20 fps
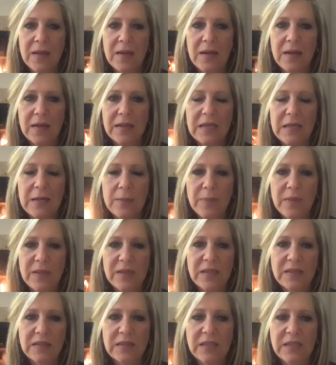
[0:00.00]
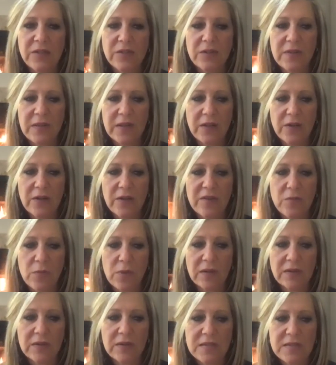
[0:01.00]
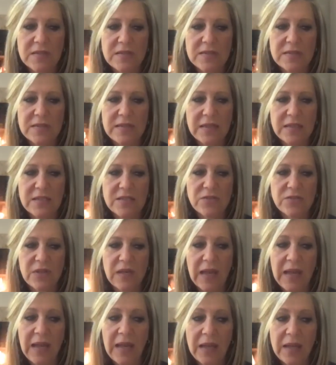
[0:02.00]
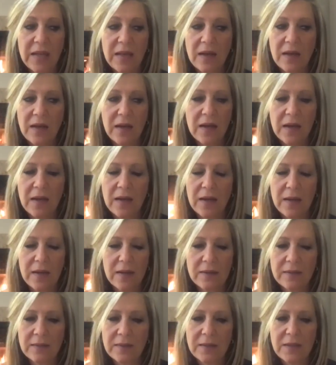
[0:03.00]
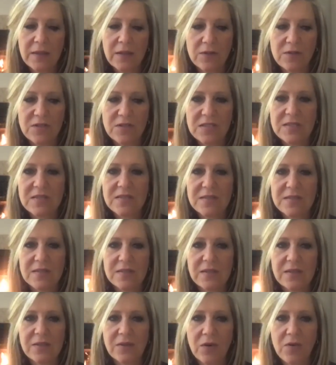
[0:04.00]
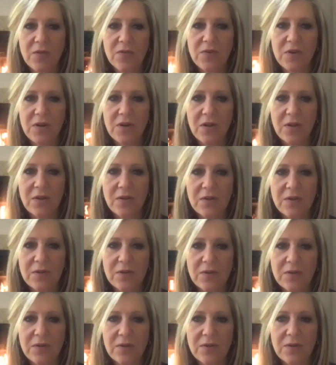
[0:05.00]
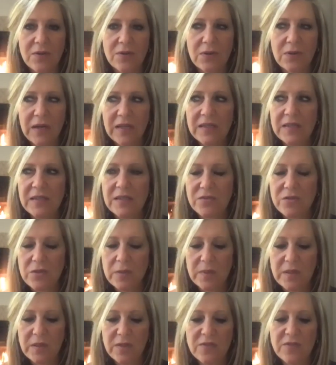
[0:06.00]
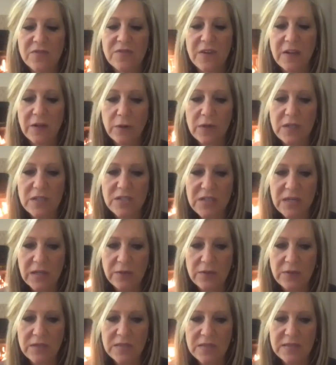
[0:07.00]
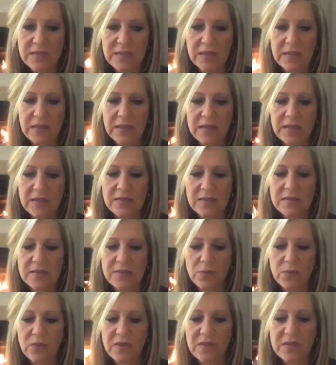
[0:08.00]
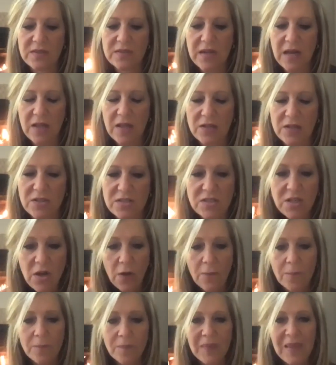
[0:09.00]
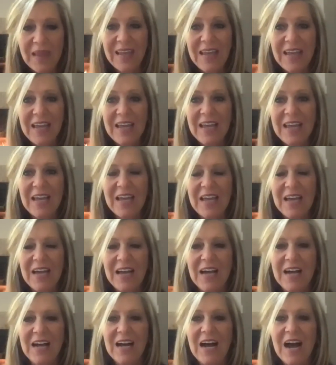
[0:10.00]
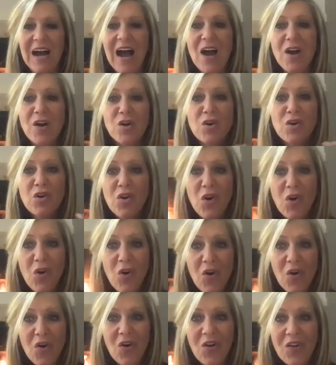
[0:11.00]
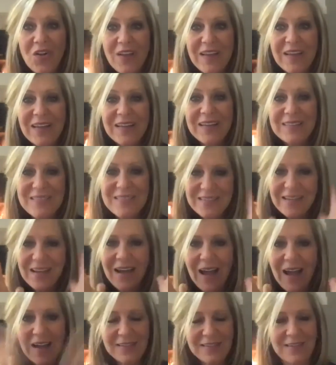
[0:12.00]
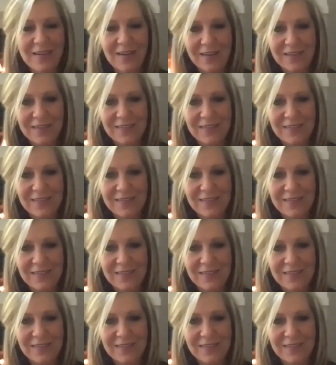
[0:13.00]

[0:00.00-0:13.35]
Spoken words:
key opinion leader in the area of wellness dentistry and, just an overall great contributor, very generous with his knowledge. So our goal, and say hi, Doug.